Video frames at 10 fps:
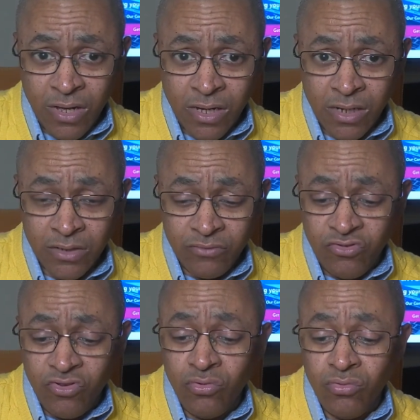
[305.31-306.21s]

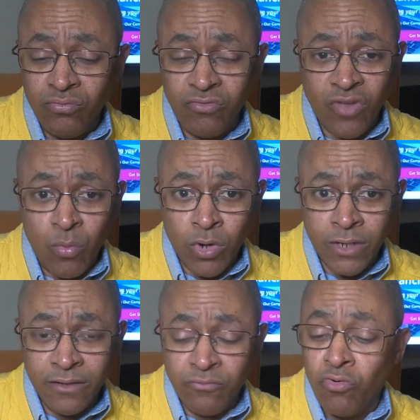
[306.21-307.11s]
to
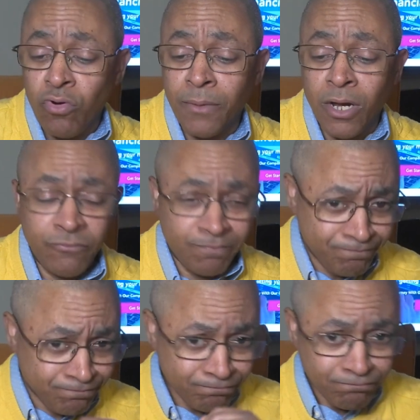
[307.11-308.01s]
someone in the form of,
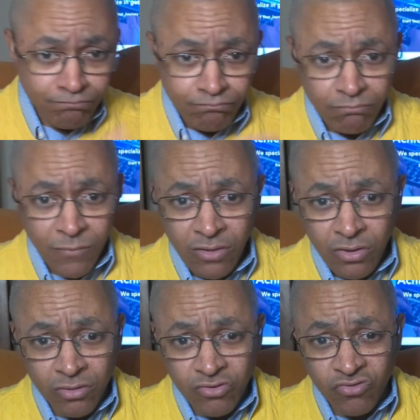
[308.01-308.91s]

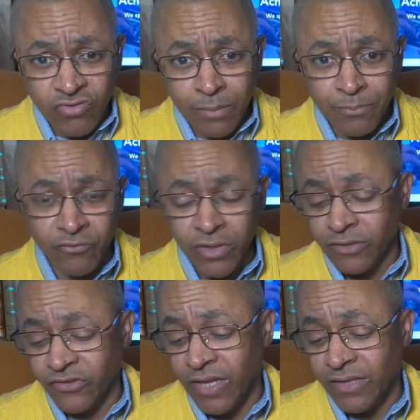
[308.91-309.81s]
you know, just straight up a
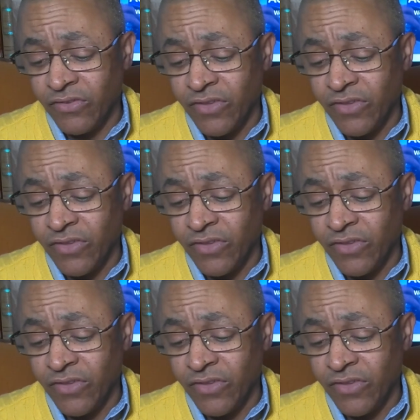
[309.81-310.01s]
real estate